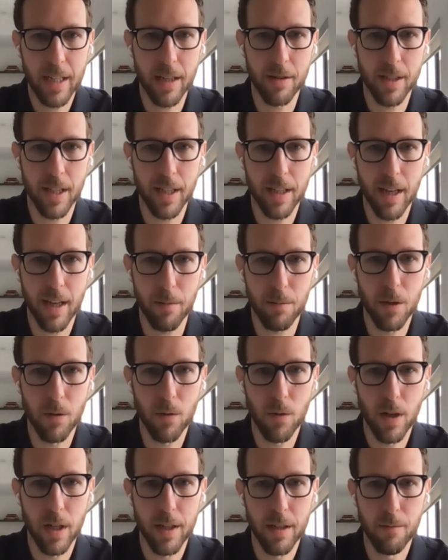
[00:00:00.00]
I was at Capital
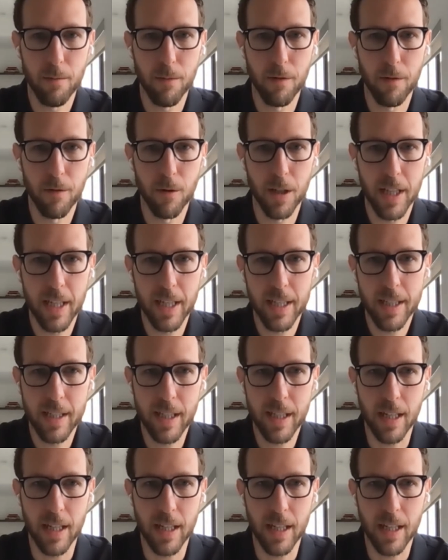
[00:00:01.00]
One before this.